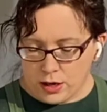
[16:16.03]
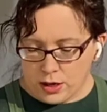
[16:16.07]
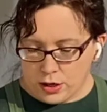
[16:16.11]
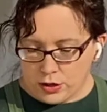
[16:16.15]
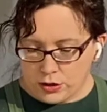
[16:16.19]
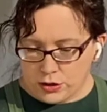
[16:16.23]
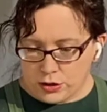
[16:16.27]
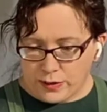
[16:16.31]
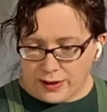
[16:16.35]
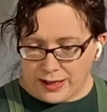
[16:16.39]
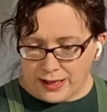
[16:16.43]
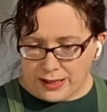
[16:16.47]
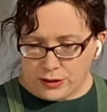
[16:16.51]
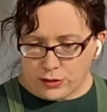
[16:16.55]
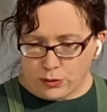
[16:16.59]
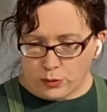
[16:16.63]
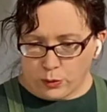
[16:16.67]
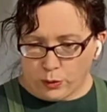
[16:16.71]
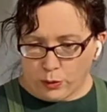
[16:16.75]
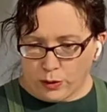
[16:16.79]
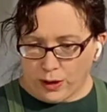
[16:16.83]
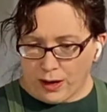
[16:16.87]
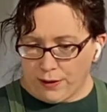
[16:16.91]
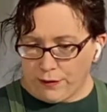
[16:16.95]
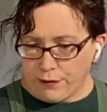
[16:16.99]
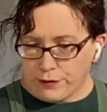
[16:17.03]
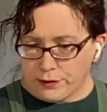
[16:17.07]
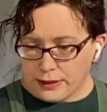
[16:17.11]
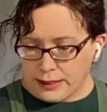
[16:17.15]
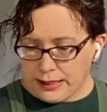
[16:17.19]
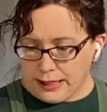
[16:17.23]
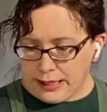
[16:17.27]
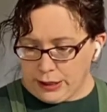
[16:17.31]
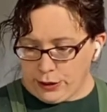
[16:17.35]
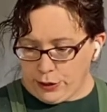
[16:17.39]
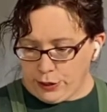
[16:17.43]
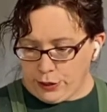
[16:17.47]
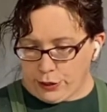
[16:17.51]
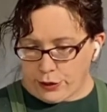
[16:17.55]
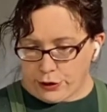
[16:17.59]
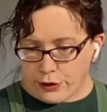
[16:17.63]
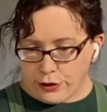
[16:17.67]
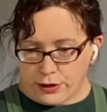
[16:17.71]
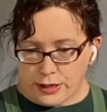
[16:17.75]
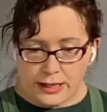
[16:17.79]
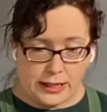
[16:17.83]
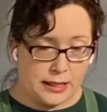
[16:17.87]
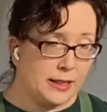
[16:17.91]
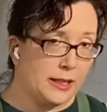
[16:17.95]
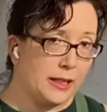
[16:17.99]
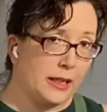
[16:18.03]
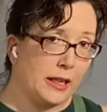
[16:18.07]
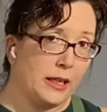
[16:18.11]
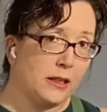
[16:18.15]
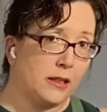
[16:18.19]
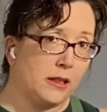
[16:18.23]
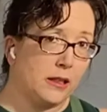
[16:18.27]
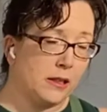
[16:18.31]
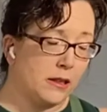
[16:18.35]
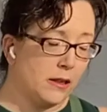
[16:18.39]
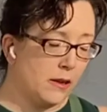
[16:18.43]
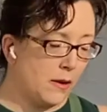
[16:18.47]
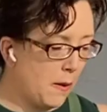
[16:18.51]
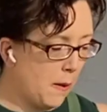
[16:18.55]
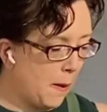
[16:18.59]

So that's roughly 30 seeds.